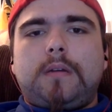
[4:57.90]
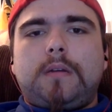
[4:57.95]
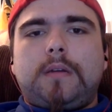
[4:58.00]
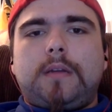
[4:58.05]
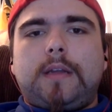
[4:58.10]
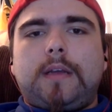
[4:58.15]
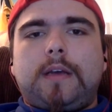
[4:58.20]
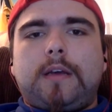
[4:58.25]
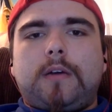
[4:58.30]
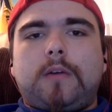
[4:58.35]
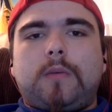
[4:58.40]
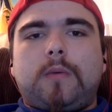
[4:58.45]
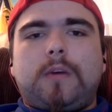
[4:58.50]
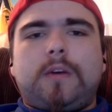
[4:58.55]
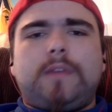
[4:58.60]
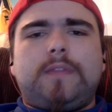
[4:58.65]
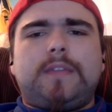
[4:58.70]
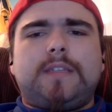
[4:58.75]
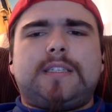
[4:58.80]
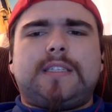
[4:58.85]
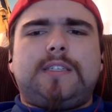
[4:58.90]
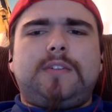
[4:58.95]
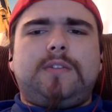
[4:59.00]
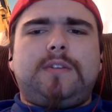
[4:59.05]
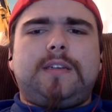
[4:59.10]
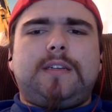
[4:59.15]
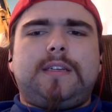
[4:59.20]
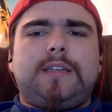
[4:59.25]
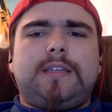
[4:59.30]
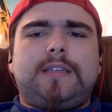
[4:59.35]
Now, what if the
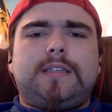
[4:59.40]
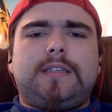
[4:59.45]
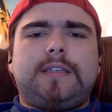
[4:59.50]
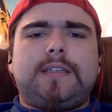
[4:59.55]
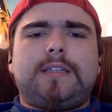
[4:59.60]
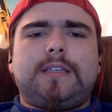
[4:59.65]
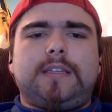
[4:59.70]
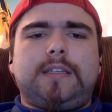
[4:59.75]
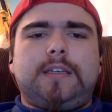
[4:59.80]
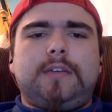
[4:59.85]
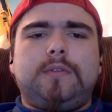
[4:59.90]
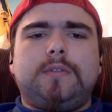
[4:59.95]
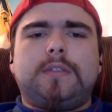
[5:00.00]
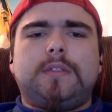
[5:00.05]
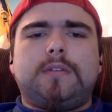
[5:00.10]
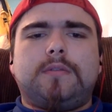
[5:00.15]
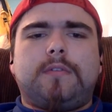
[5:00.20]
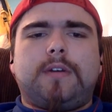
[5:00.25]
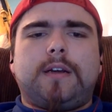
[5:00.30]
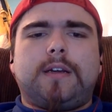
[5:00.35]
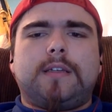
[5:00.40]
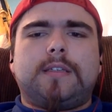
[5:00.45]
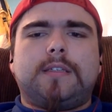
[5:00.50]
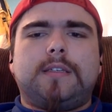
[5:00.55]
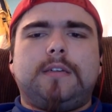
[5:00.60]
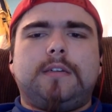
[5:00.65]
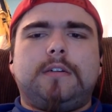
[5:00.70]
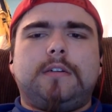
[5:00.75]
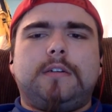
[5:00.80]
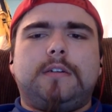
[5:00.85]
student doesn't use the rec
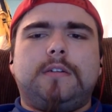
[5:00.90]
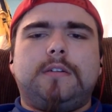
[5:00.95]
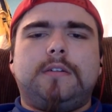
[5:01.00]
center?